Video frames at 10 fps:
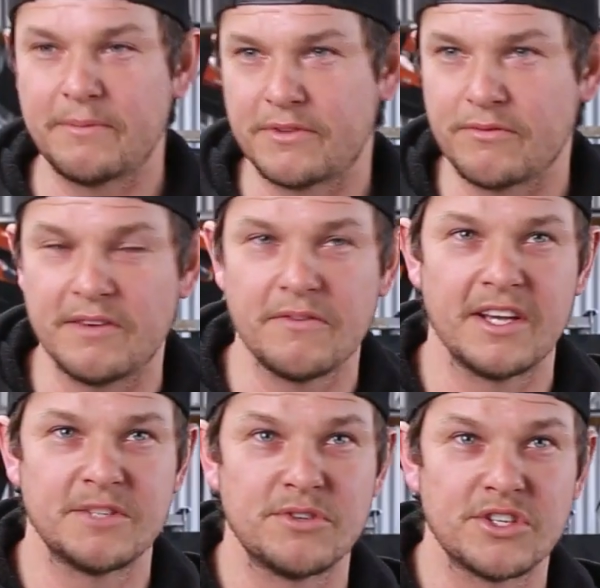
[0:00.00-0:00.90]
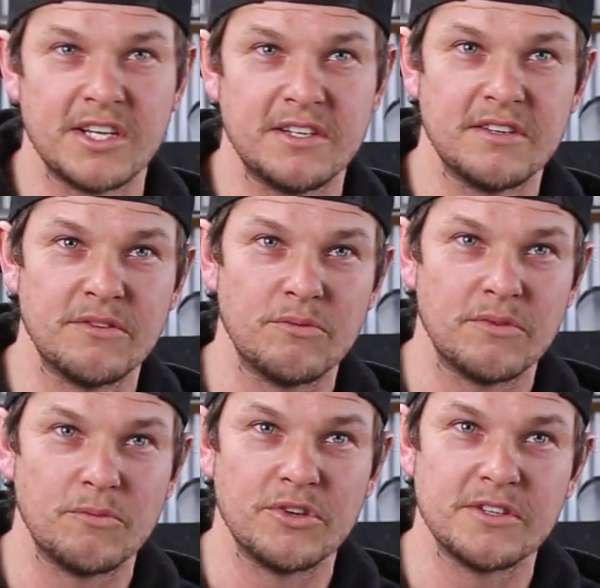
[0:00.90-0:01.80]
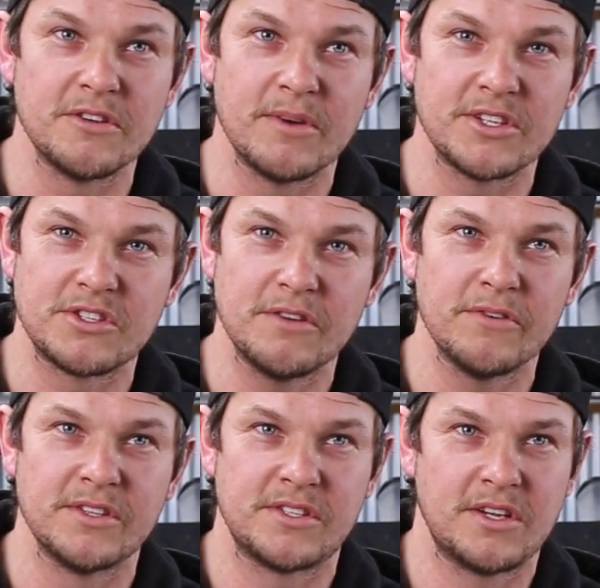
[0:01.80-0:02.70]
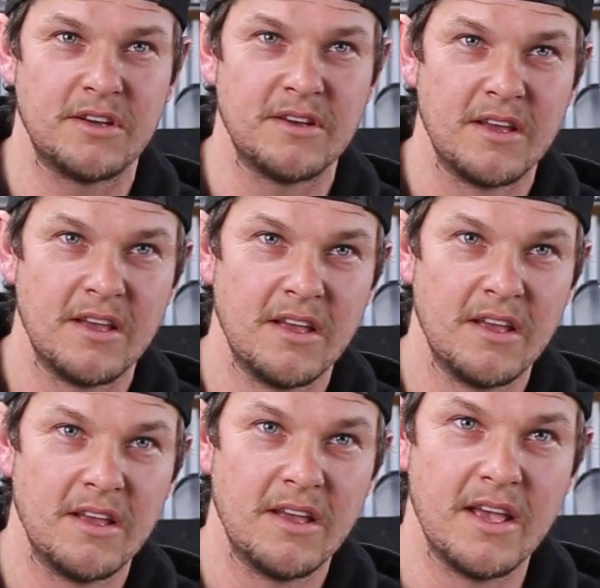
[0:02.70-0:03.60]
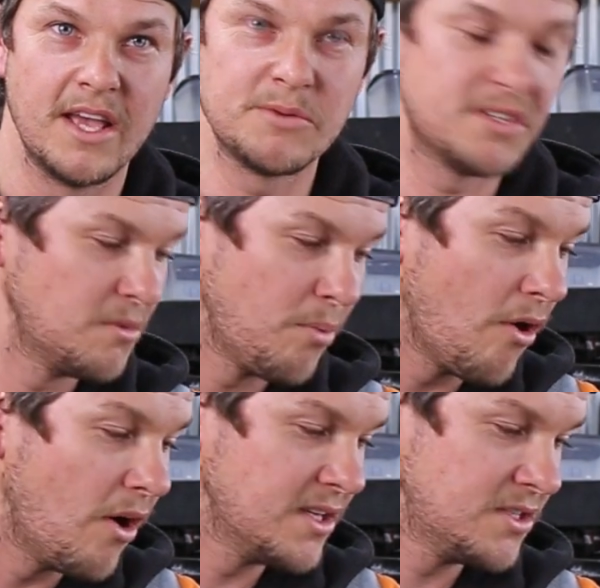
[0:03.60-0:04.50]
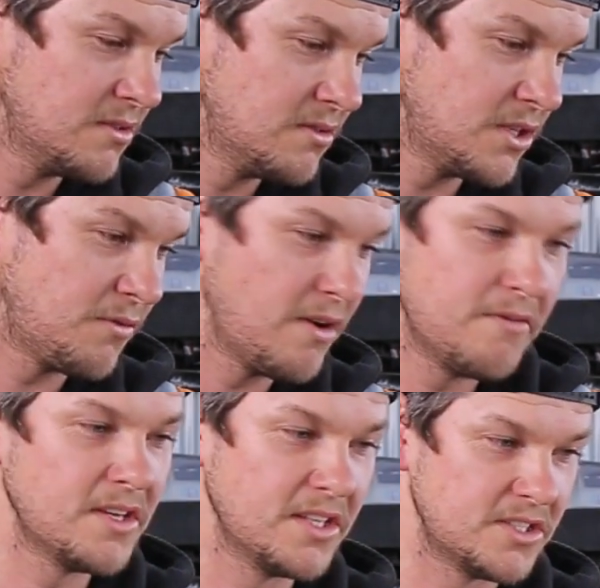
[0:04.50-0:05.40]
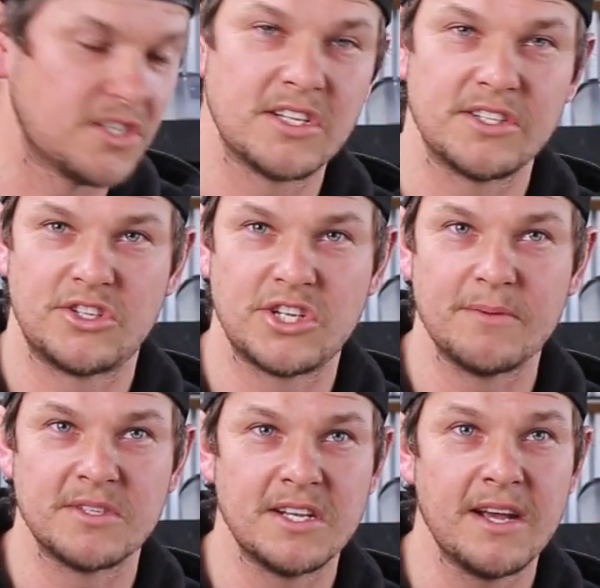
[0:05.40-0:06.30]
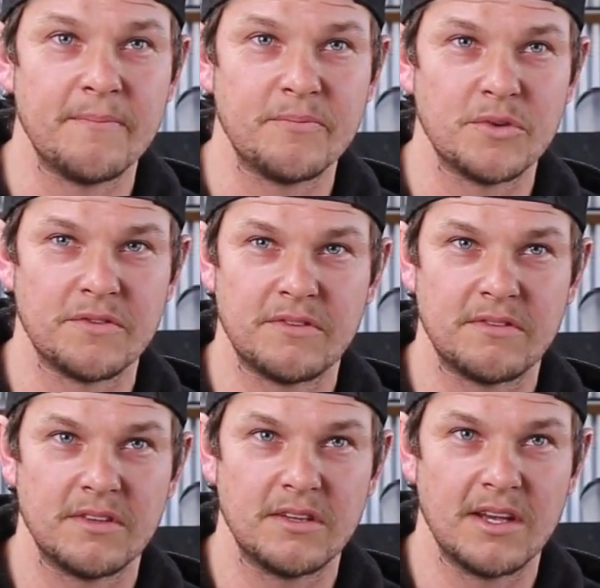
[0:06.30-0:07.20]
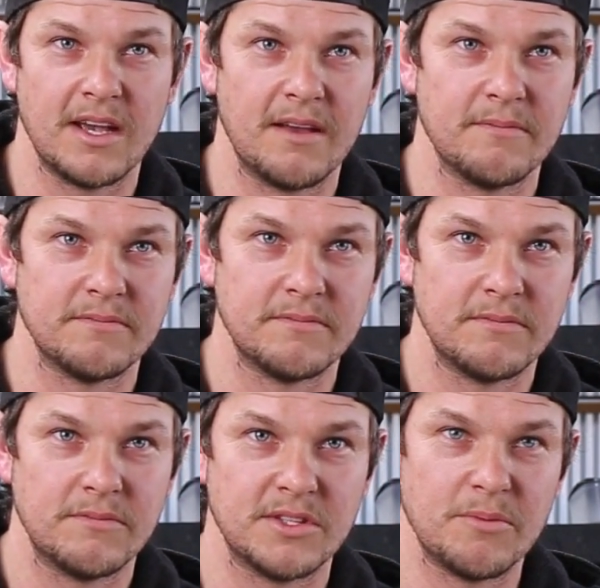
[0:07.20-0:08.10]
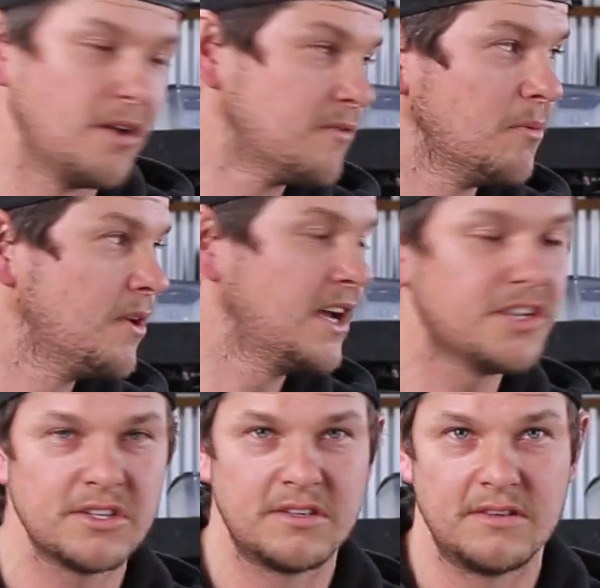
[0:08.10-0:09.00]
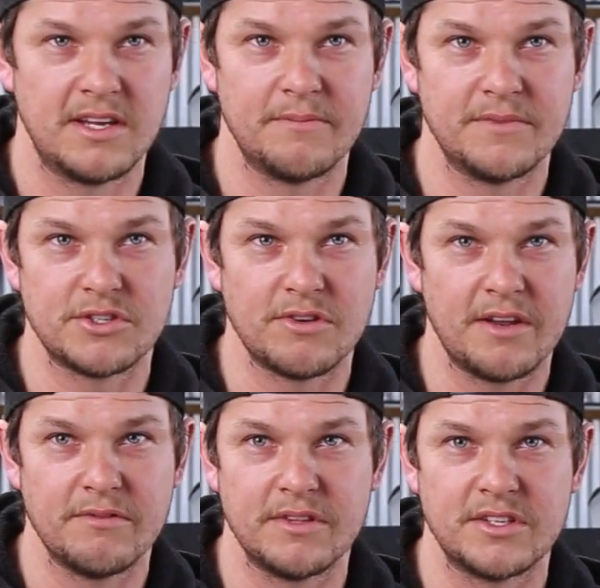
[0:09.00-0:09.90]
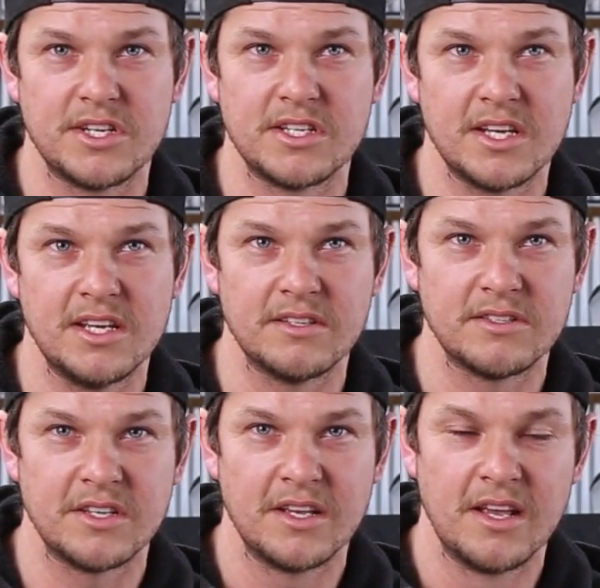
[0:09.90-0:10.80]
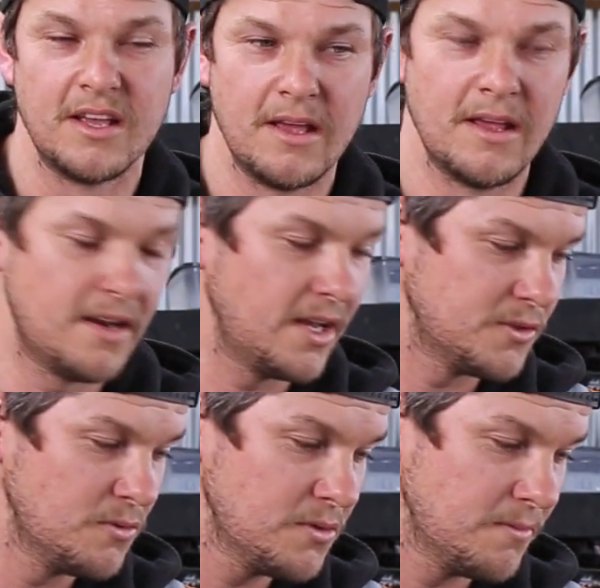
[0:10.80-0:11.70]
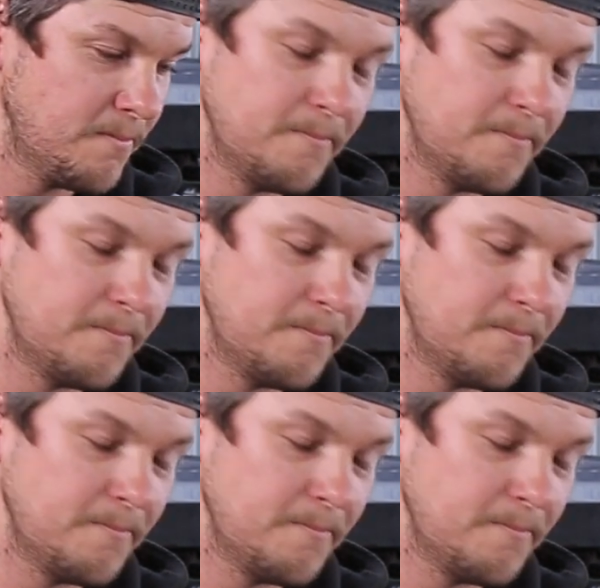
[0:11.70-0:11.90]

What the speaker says: up a 3-phase machine and it wouldn't do much difference. So, and especially the price, just for everything, it's just such a cheap setup with the both combination, the Strata and the GT. It's awesome.